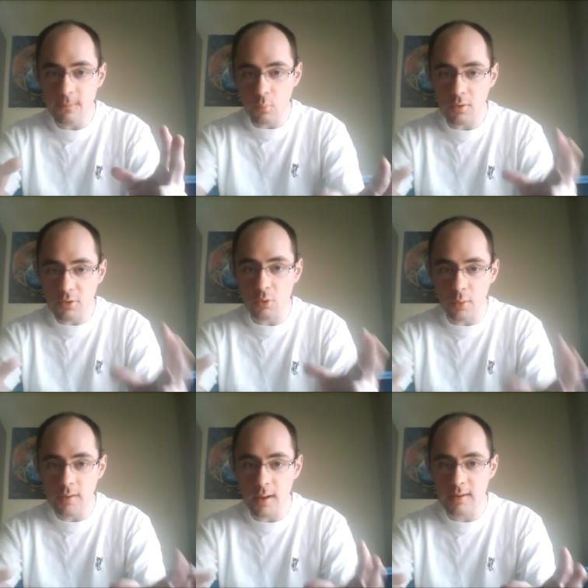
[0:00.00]
what's
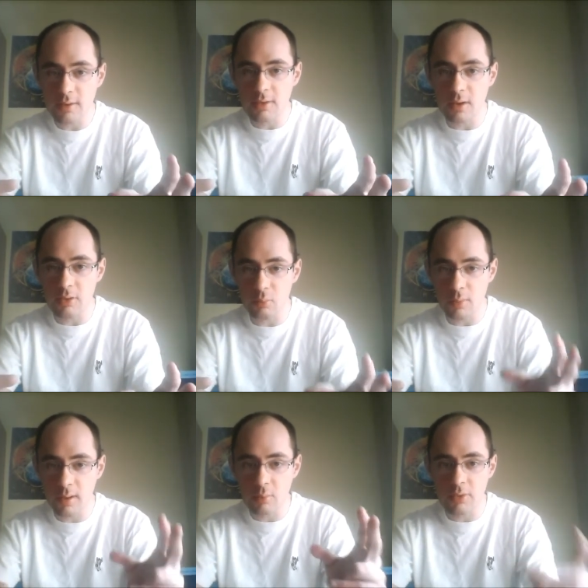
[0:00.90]
going on inside the
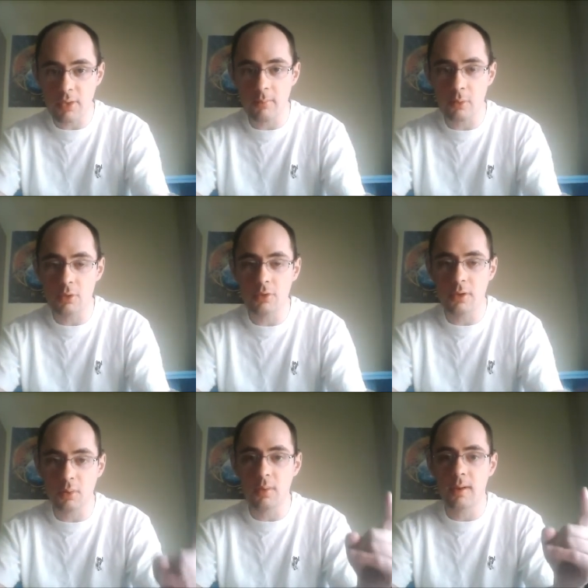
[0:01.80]
ring with Alberto
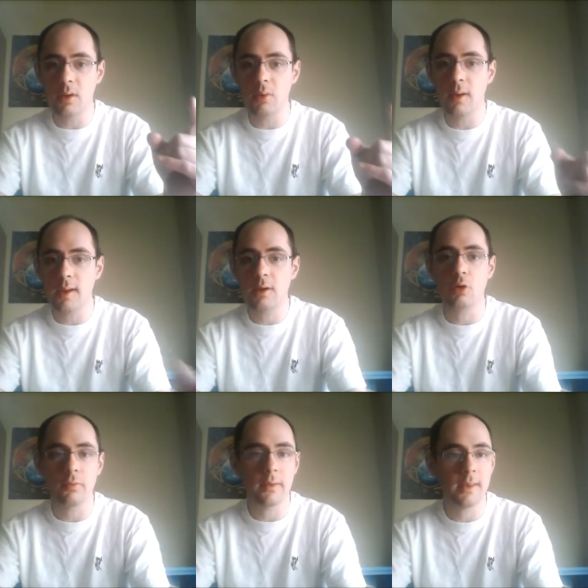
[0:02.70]
Del Rio and
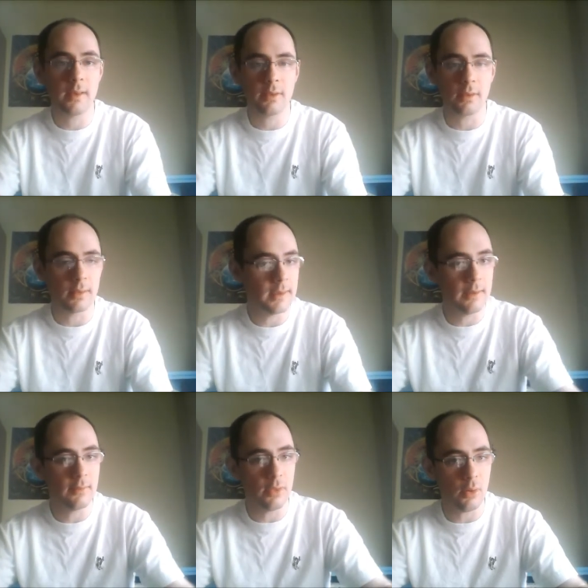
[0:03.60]
Kofi Kingston,
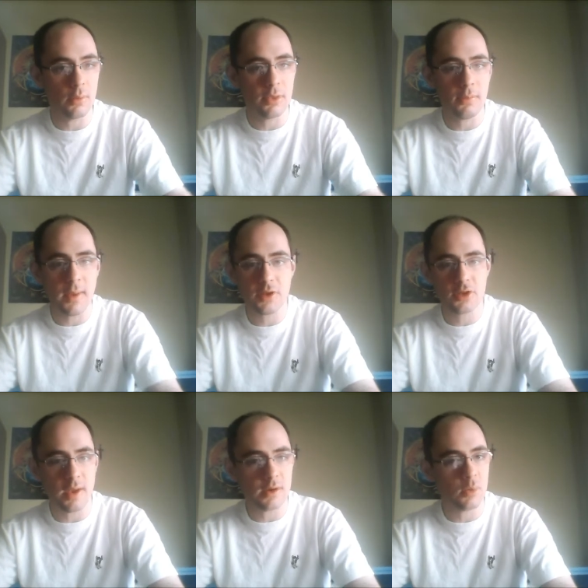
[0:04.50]
even though it's a
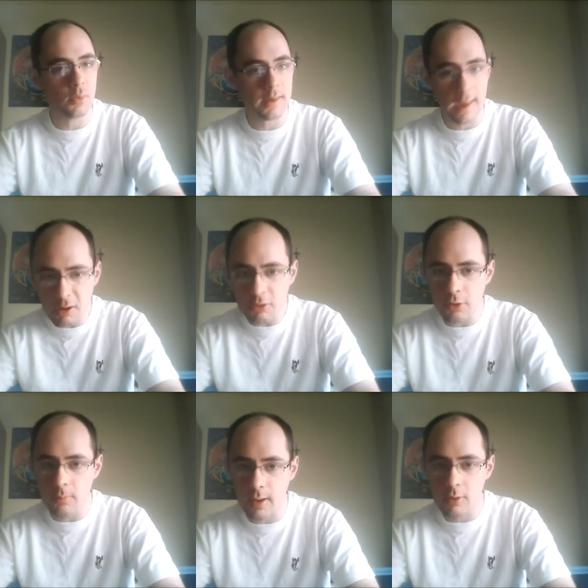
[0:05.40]
match that no one
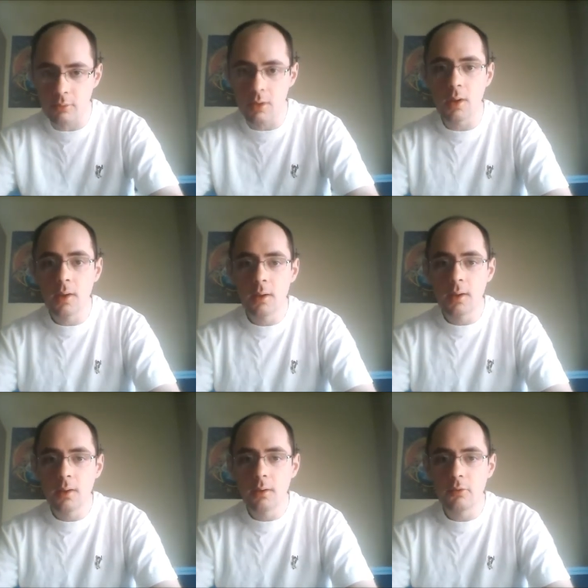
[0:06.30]
cares about.
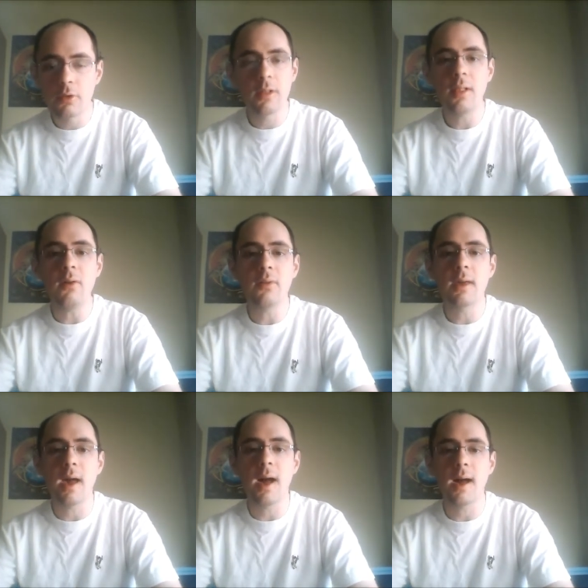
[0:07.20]
For the love
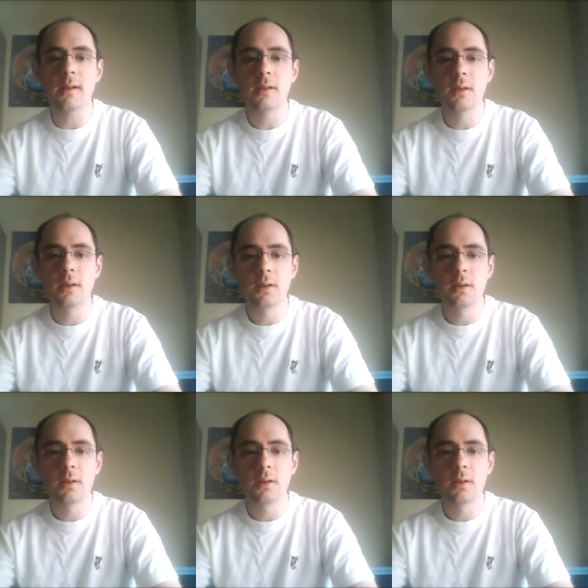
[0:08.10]
of God,